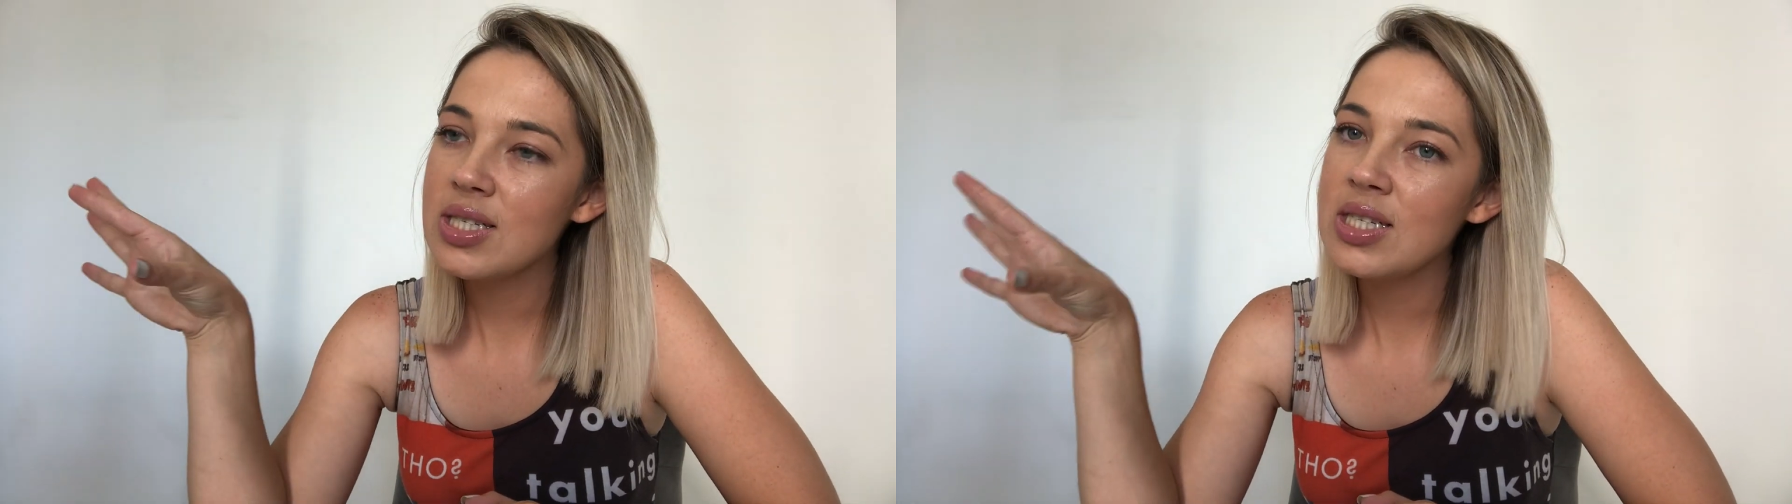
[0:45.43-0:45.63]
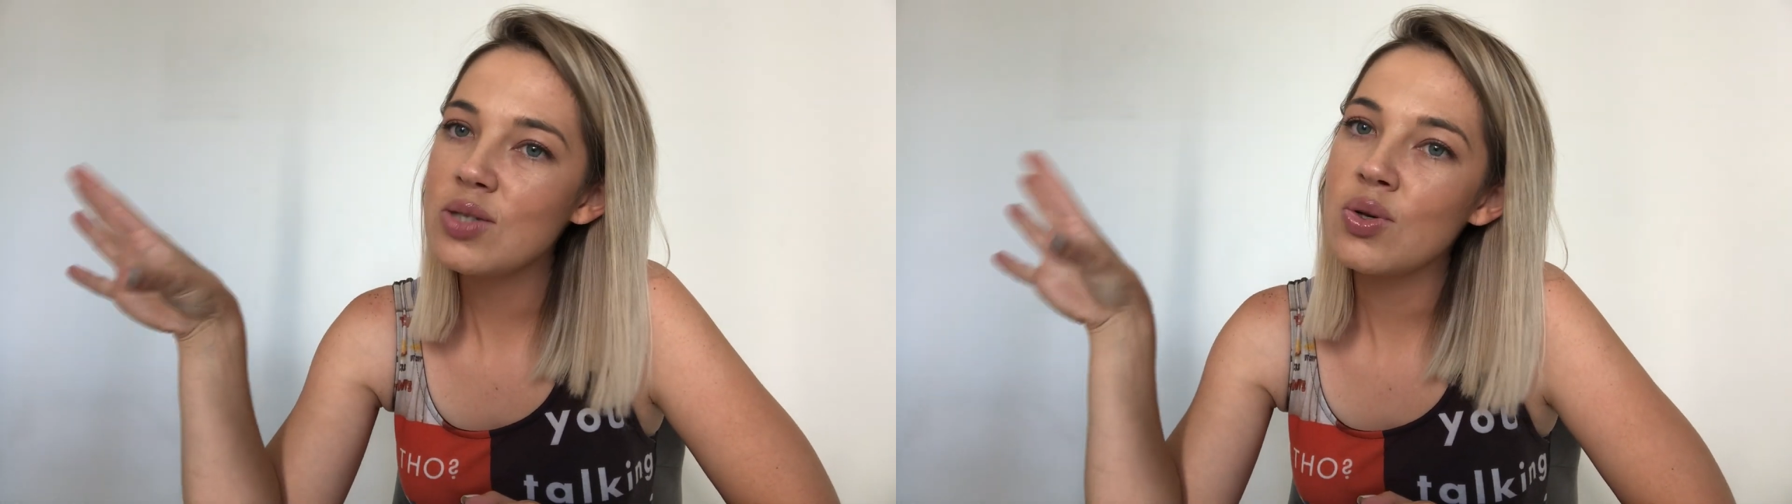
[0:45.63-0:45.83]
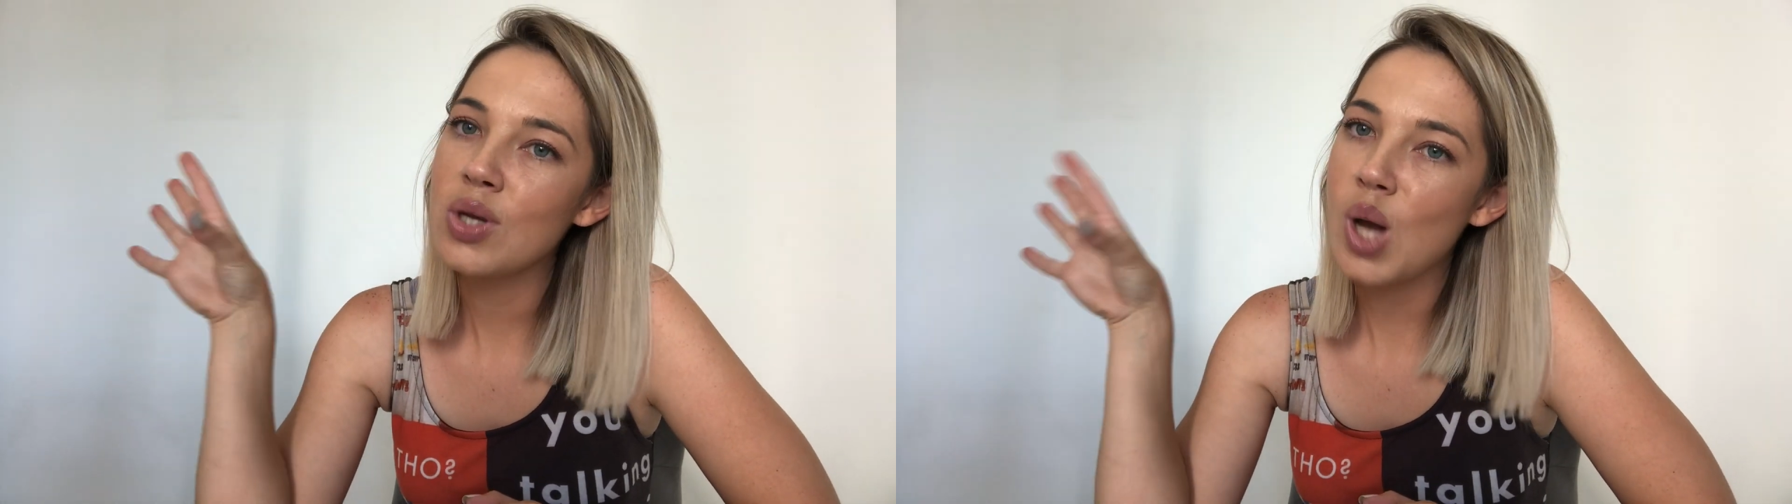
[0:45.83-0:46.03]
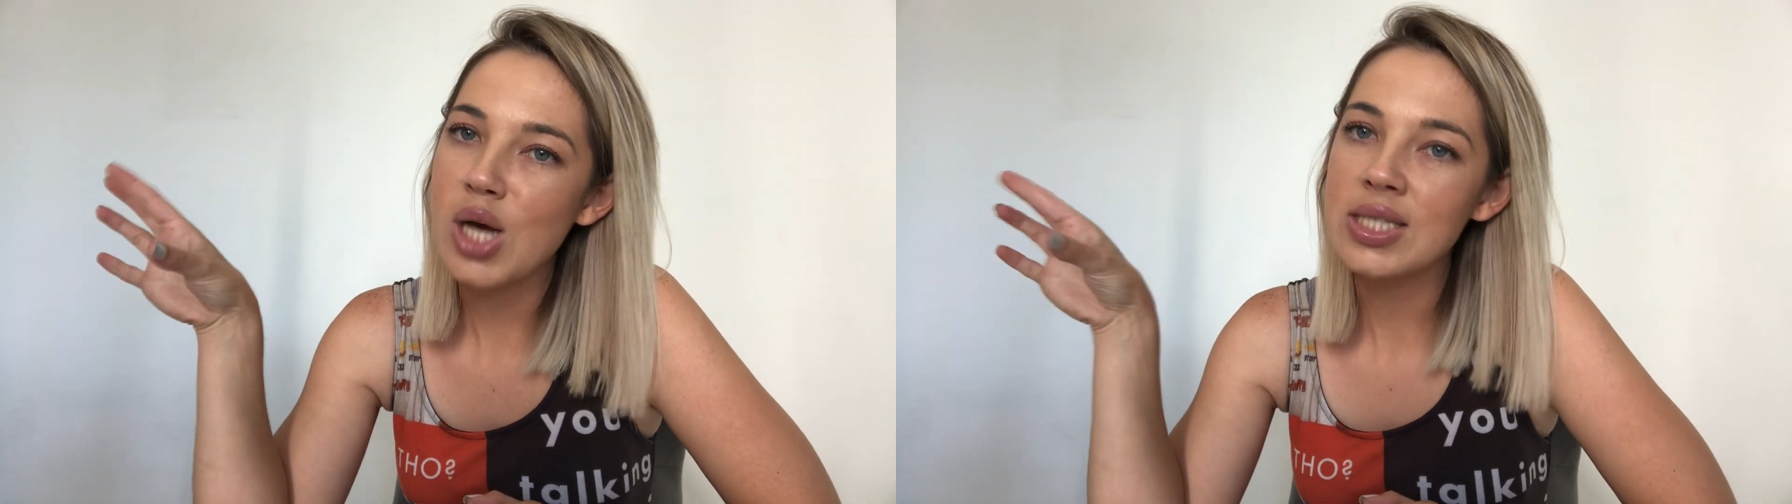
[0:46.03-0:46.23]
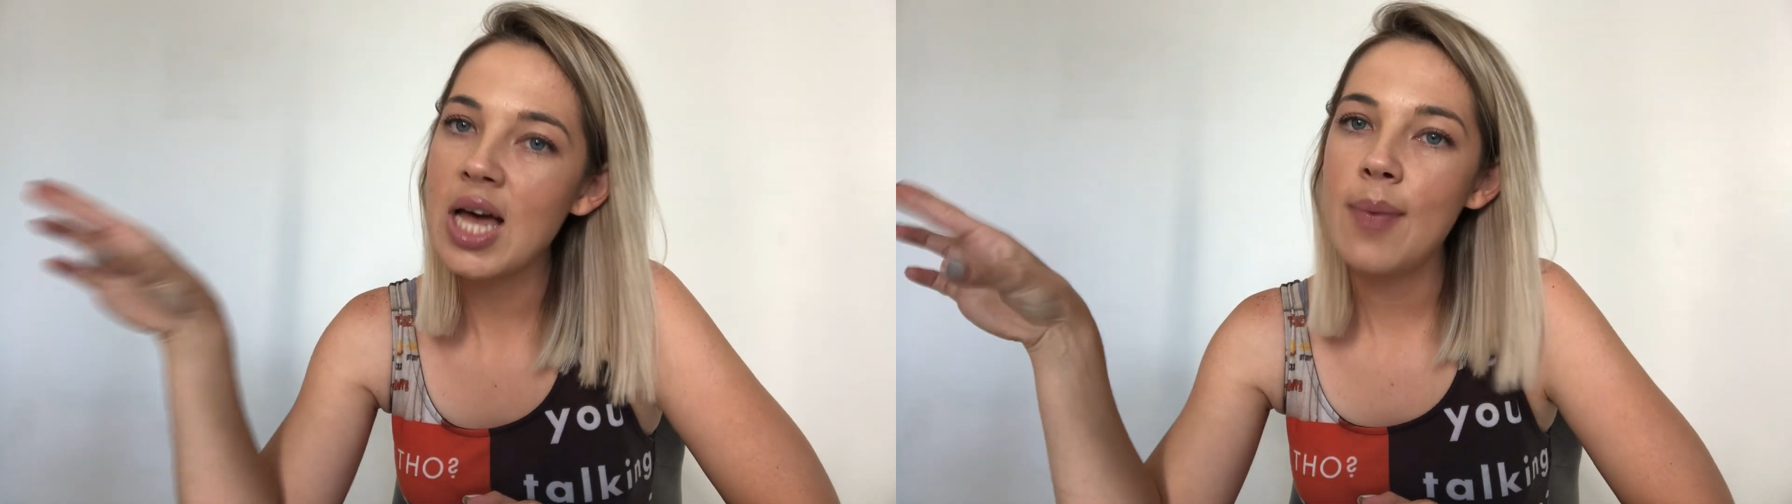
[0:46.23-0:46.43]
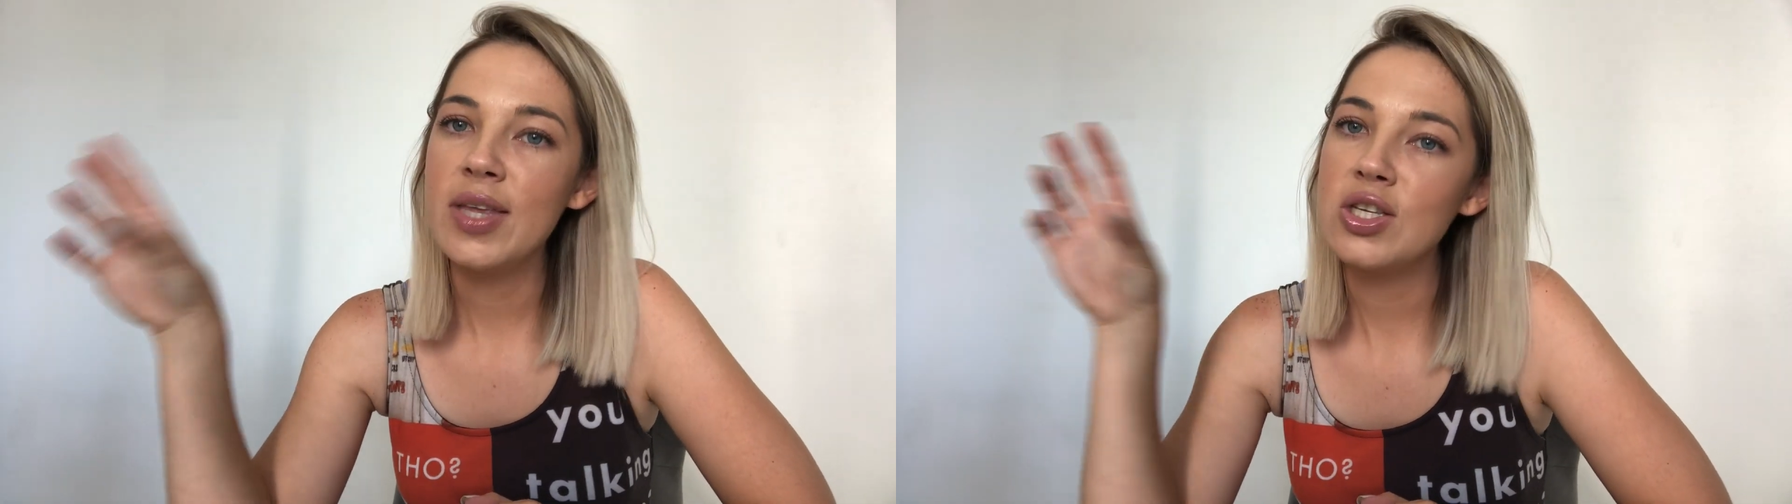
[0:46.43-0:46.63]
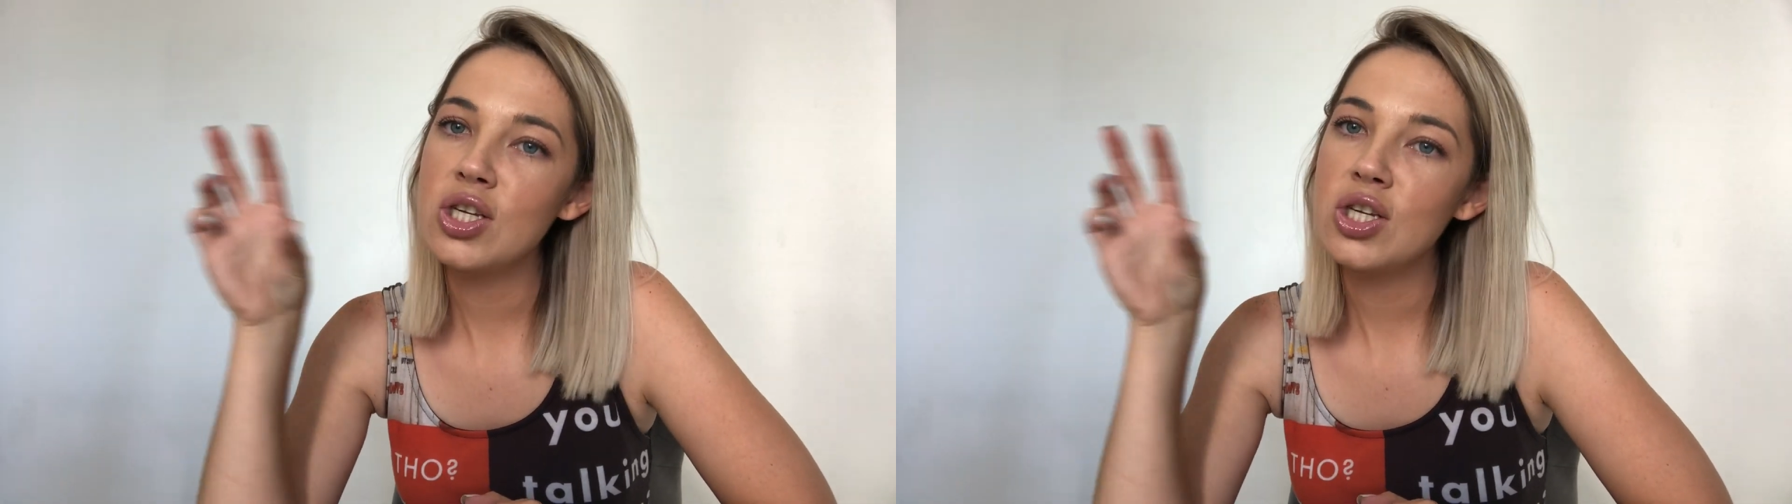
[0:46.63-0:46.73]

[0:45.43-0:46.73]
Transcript: it or the last time that